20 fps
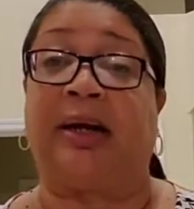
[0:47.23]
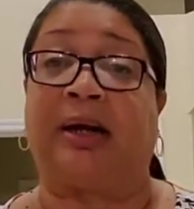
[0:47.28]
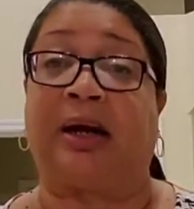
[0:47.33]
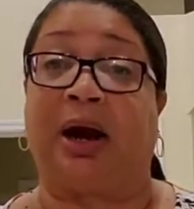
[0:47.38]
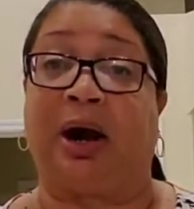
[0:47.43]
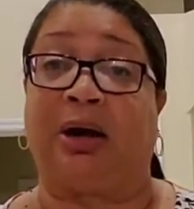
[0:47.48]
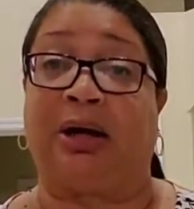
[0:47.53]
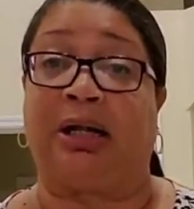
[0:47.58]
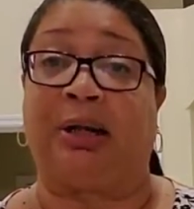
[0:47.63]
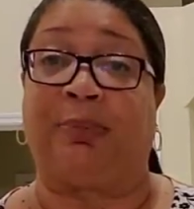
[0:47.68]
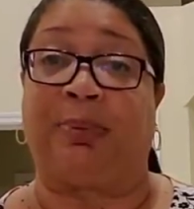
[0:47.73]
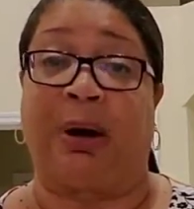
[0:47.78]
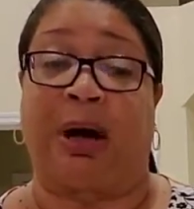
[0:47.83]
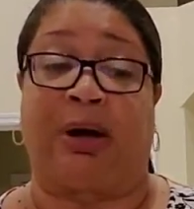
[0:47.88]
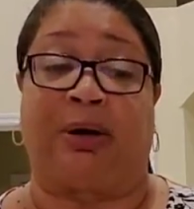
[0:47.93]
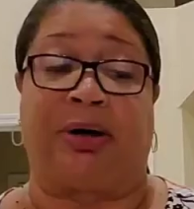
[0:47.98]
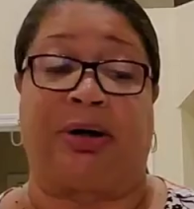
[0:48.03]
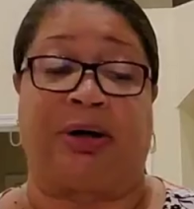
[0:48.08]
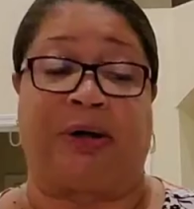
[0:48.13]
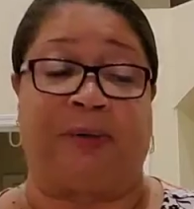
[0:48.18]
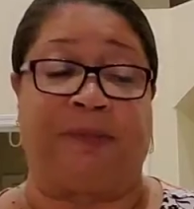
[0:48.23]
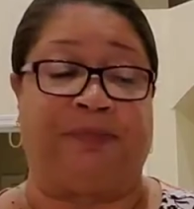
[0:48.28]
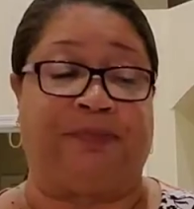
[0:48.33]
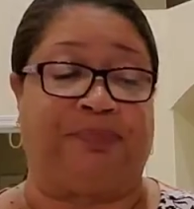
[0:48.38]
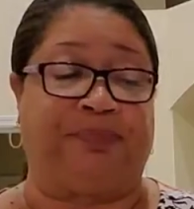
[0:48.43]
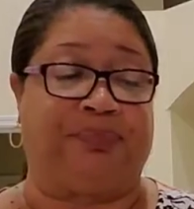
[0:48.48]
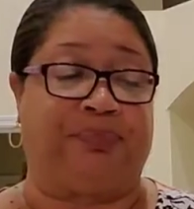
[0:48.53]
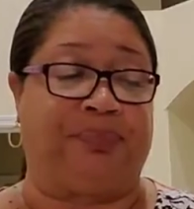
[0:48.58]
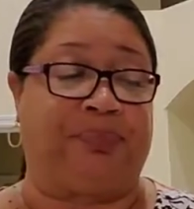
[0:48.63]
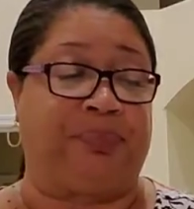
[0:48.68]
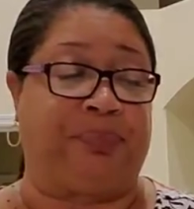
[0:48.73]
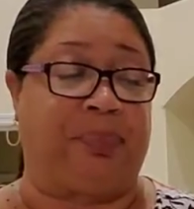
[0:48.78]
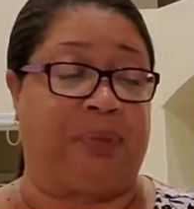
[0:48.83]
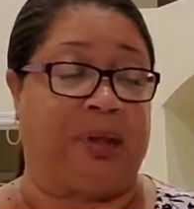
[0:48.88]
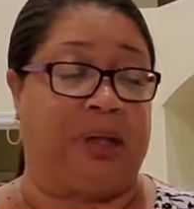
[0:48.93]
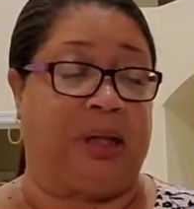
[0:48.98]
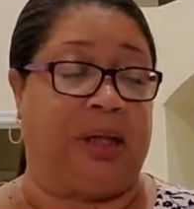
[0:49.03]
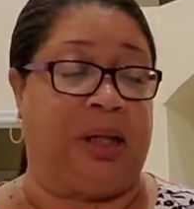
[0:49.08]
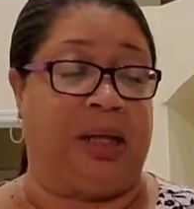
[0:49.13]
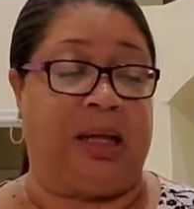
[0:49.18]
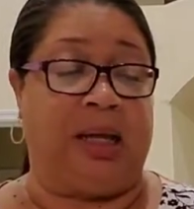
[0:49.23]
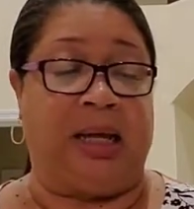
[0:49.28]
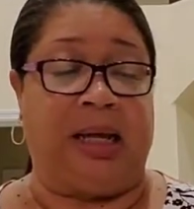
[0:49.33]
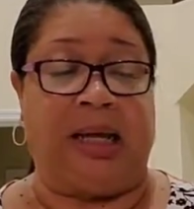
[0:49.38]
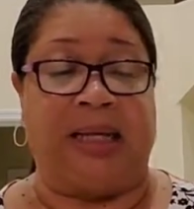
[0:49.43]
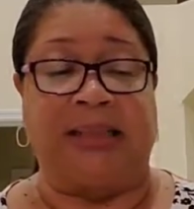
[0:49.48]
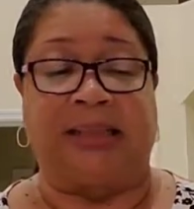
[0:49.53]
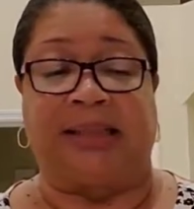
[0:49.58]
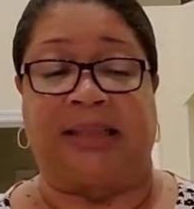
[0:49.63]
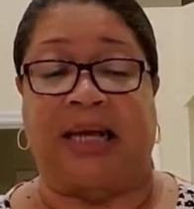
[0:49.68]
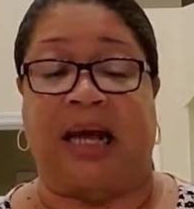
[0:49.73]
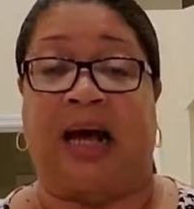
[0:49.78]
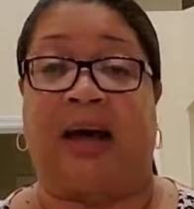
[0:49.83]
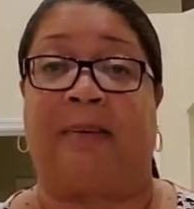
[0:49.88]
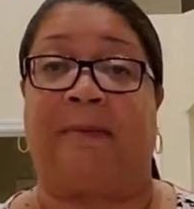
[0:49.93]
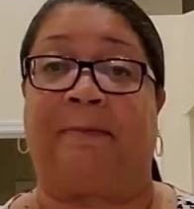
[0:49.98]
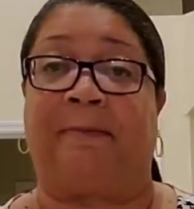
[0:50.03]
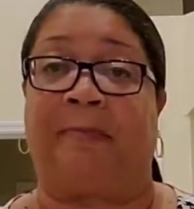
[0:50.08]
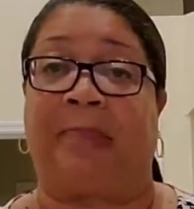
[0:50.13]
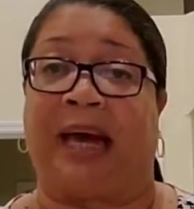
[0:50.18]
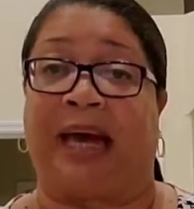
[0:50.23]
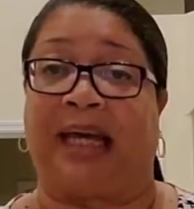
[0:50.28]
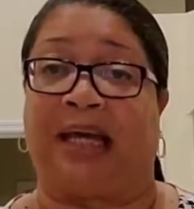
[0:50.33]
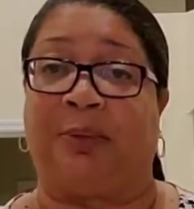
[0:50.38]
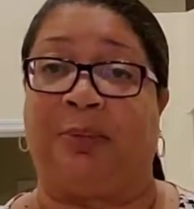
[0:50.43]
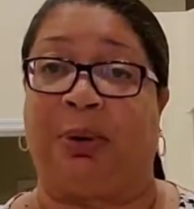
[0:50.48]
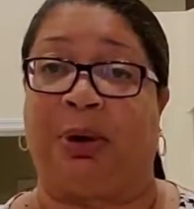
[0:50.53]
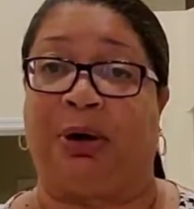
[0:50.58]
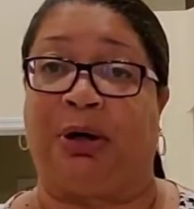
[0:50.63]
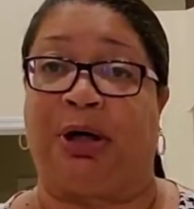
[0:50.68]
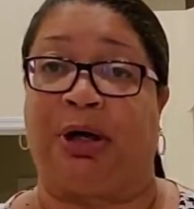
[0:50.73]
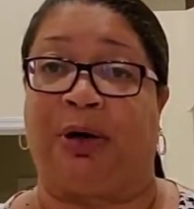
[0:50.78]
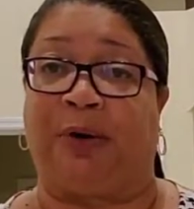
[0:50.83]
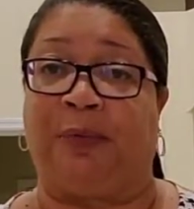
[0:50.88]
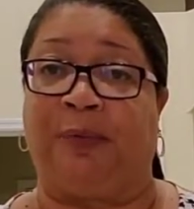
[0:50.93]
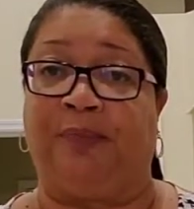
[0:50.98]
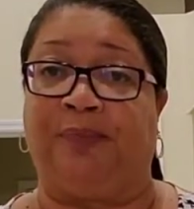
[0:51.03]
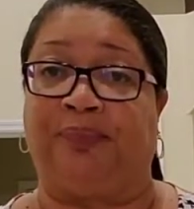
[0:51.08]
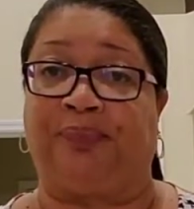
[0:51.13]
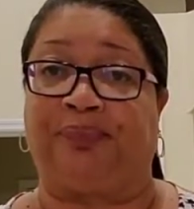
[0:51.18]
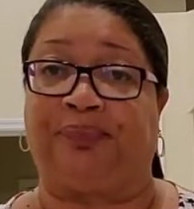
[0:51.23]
garlic powder, some Maggi Pollo,